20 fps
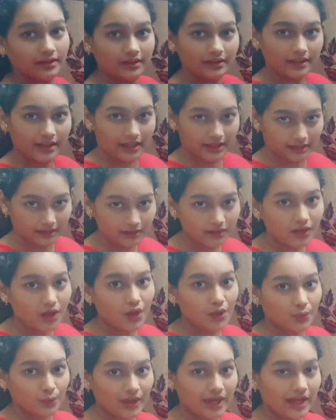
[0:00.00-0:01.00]
Then
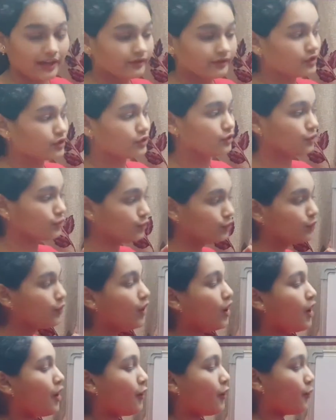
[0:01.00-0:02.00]
we have to do
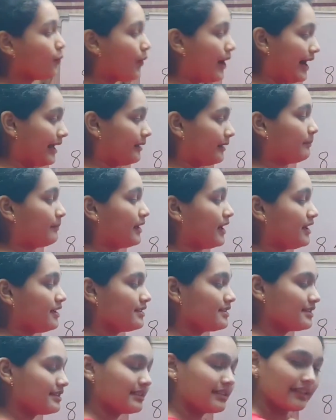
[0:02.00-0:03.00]
1
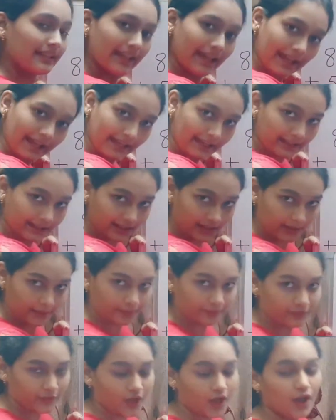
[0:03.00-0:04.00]
plus 8.
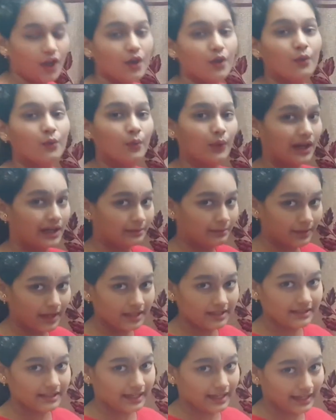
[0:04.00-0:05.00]
1
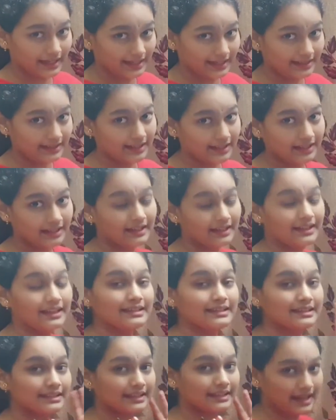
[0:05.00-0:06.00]
plus 8
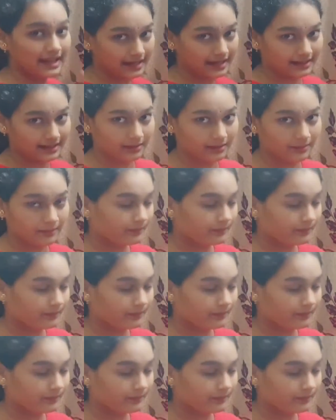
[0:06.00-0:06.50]
is 9.